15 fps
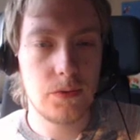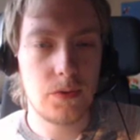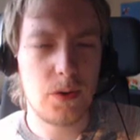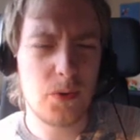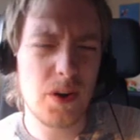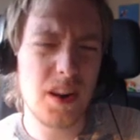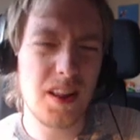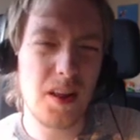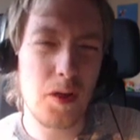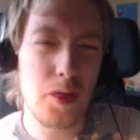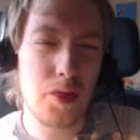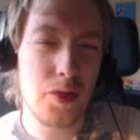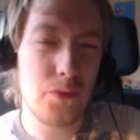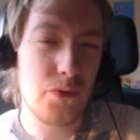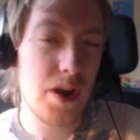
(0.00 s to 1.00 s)
well, really
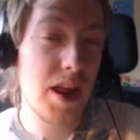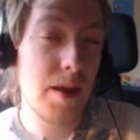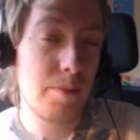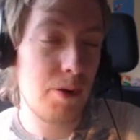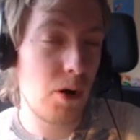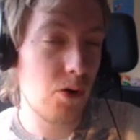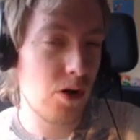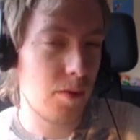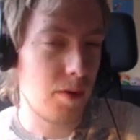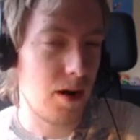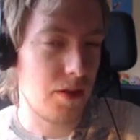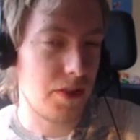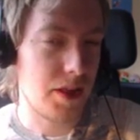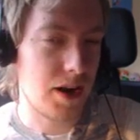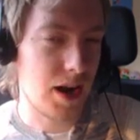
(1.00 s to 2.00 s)
3
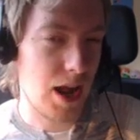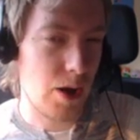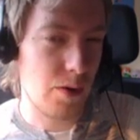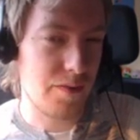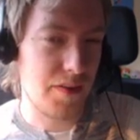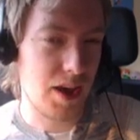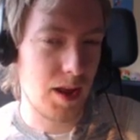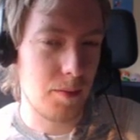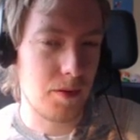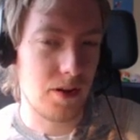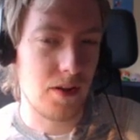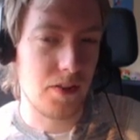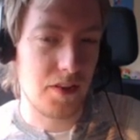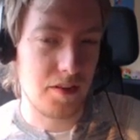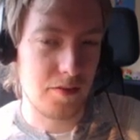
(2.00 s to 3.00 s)
Pokemon that are now available
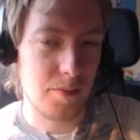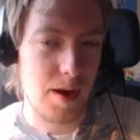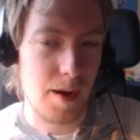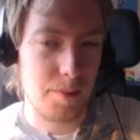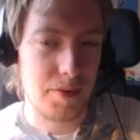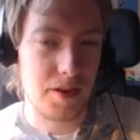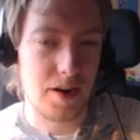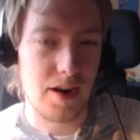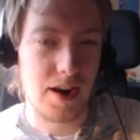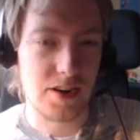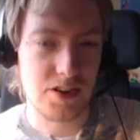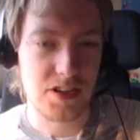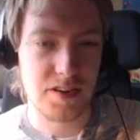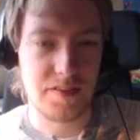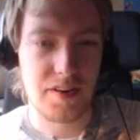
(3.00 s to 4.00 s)
on this map that are
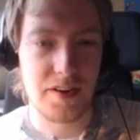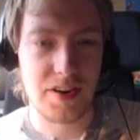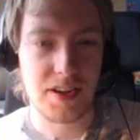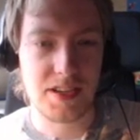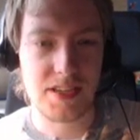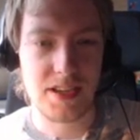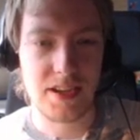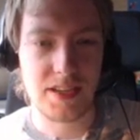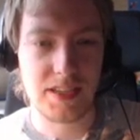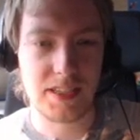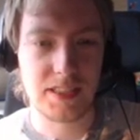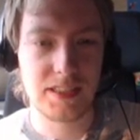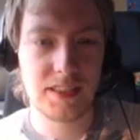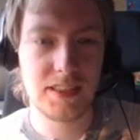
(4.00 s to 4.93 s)
actually very exciting.